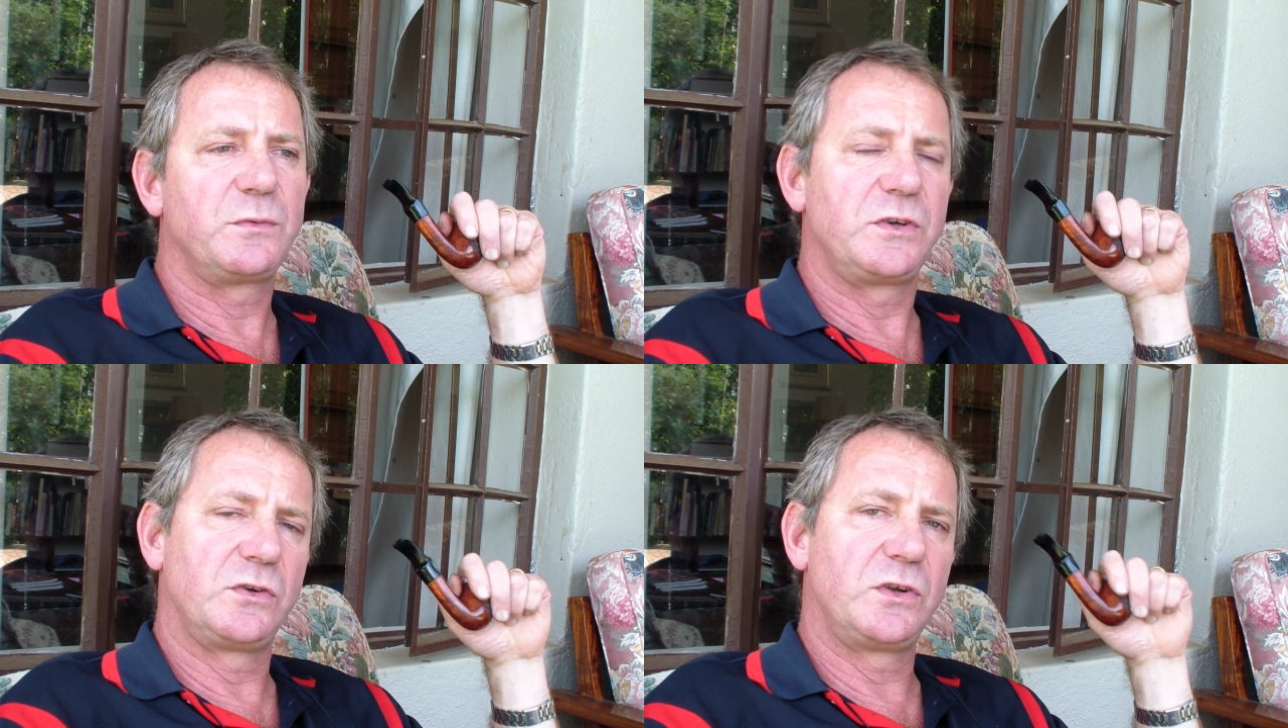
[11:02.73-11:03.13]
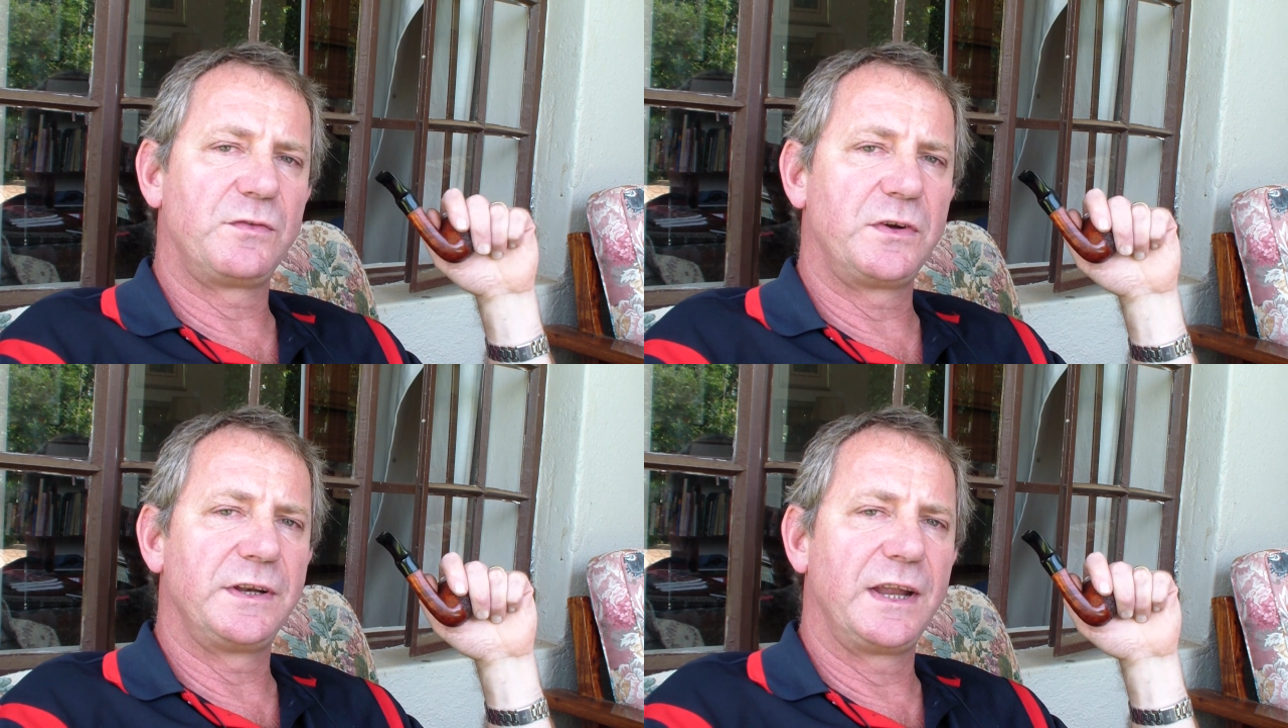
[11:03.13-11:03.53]
we should
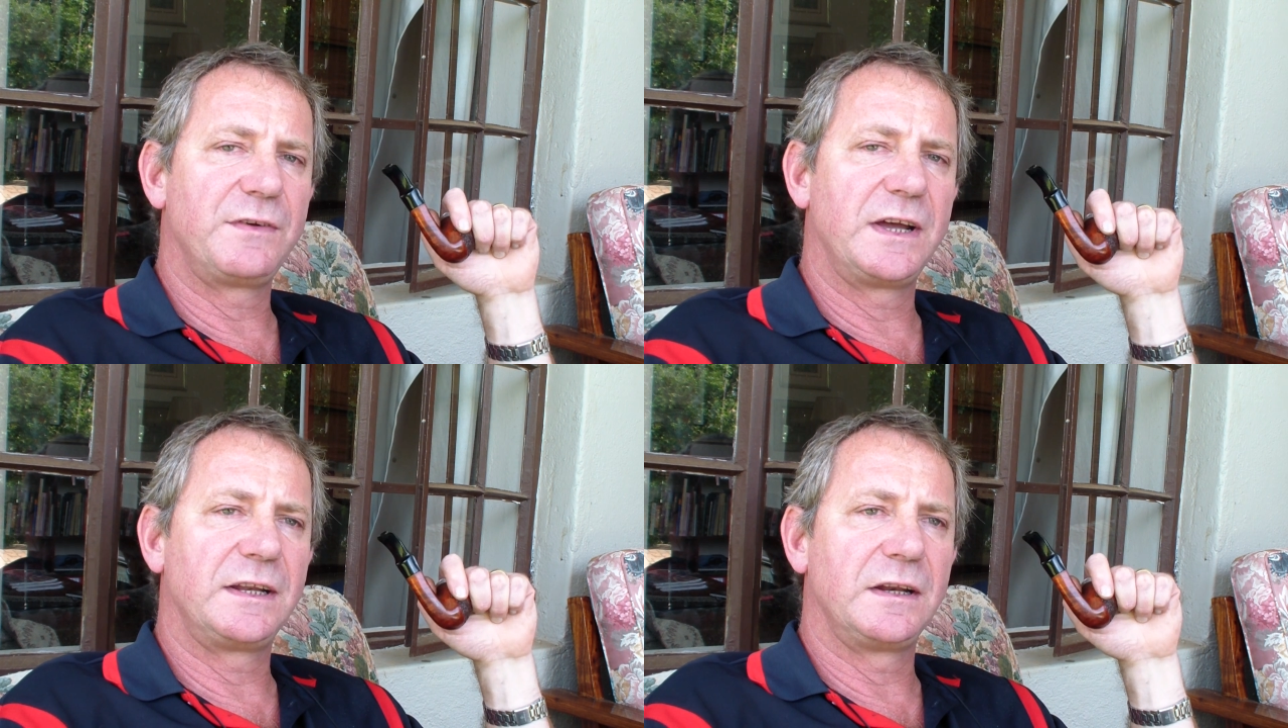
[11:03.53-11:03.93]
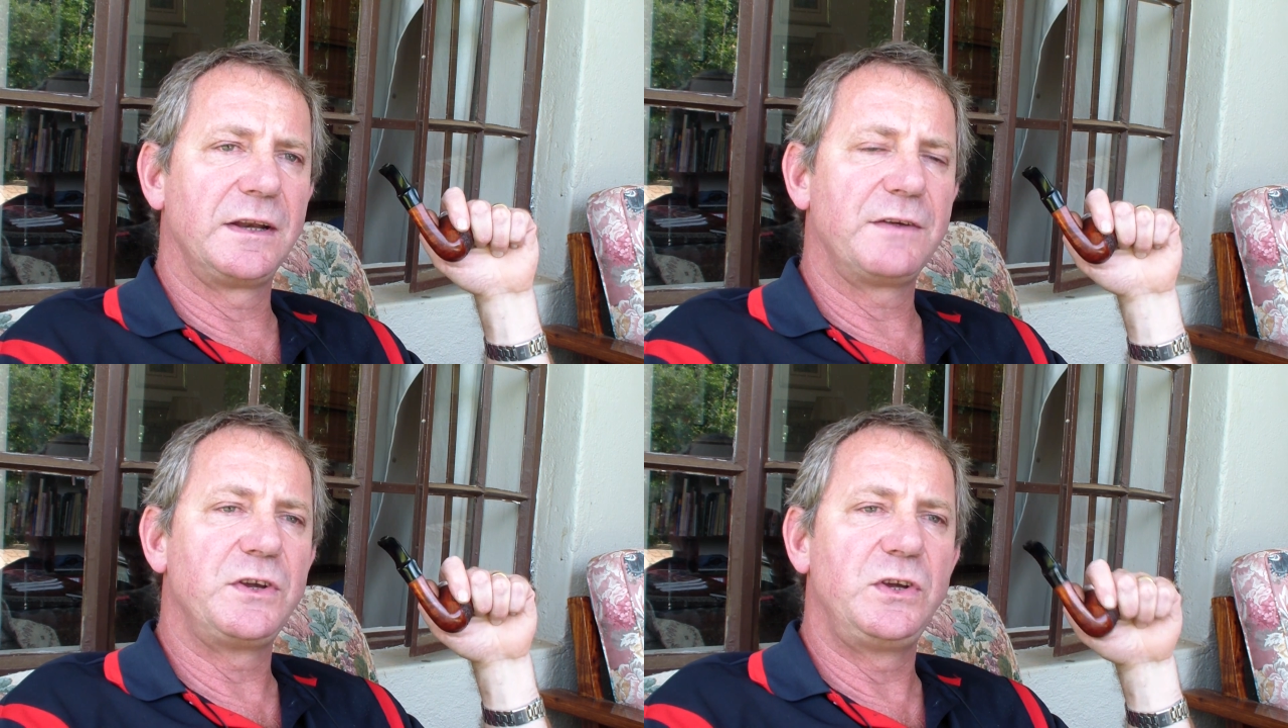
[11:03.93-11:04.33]

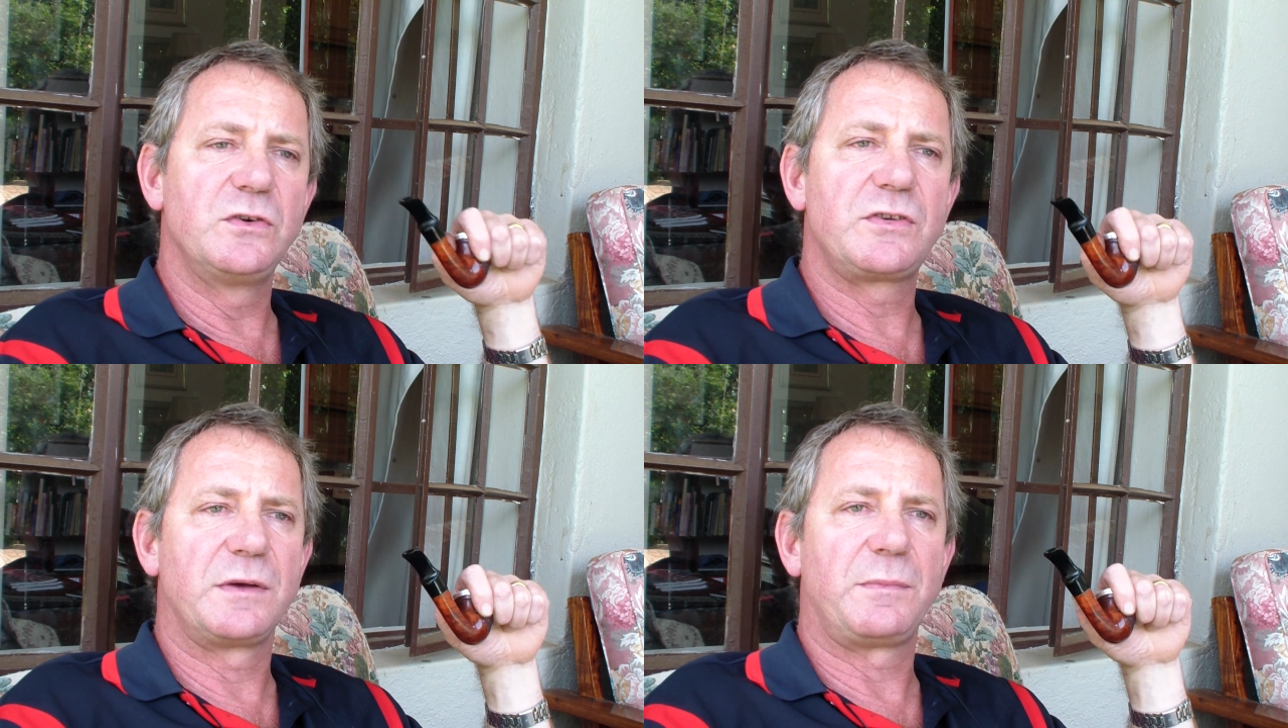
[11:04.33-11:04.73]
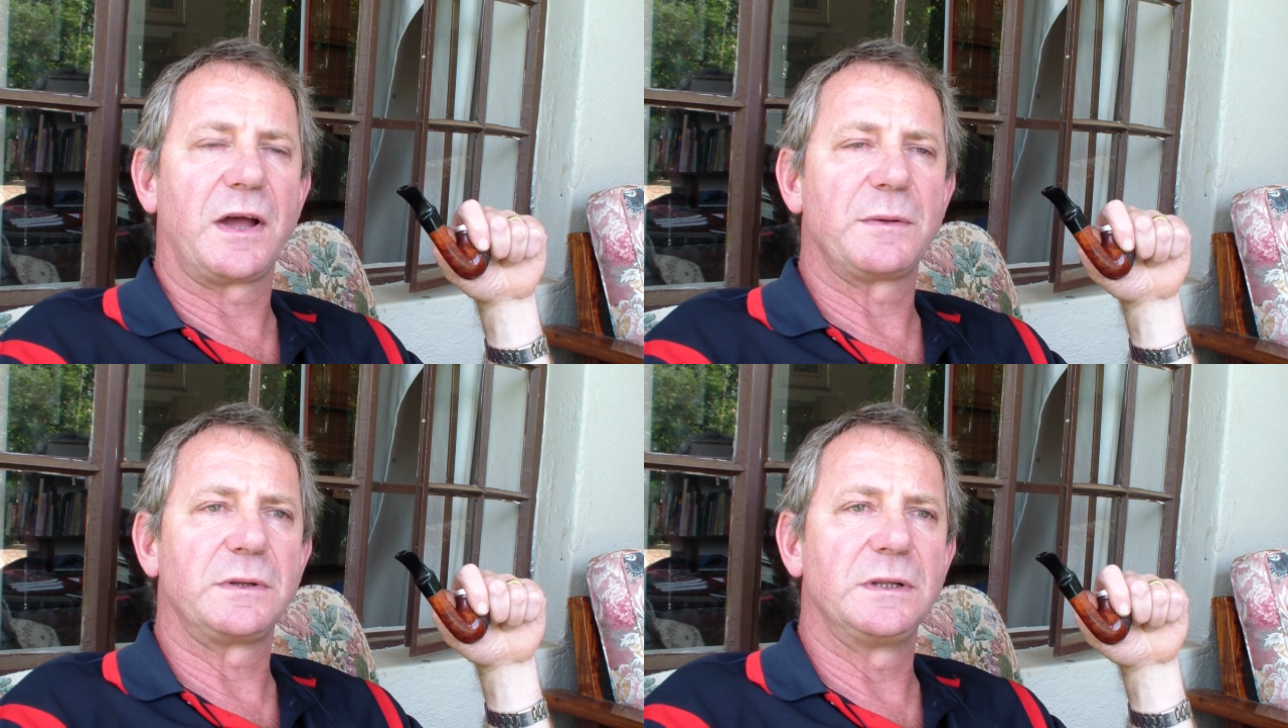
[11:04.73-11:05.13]
never use the
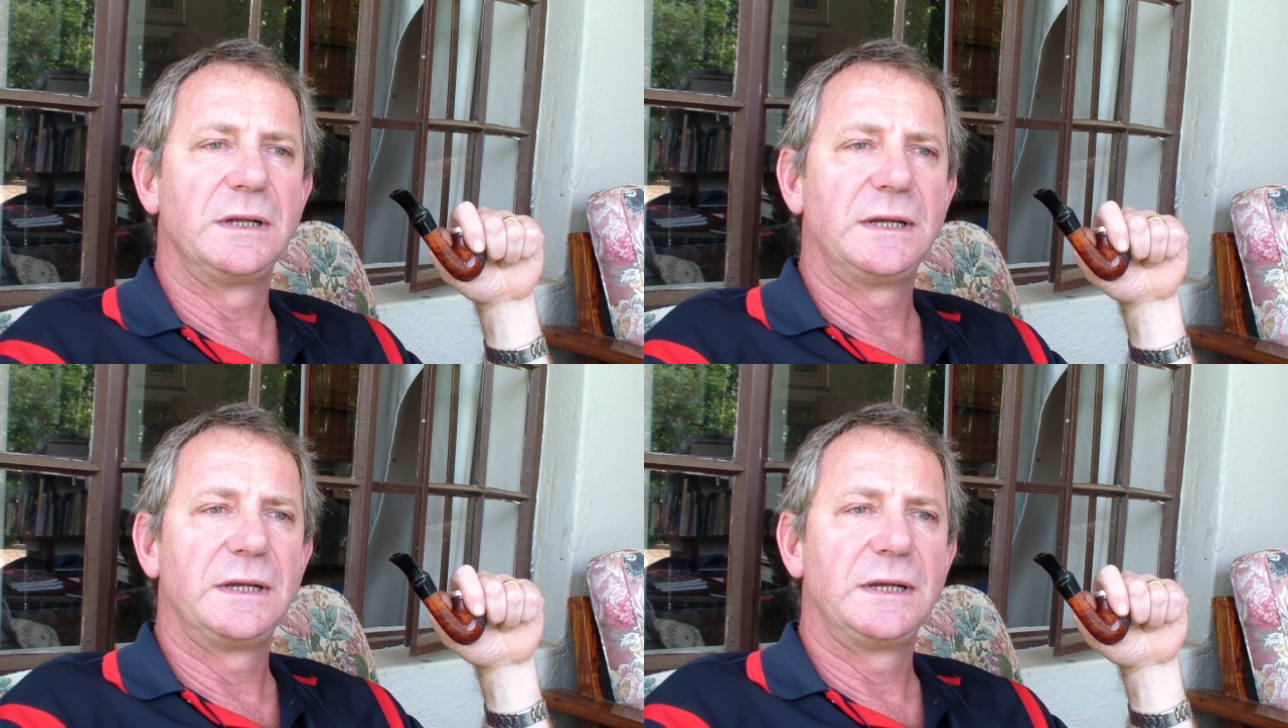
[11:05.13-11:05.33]
Bible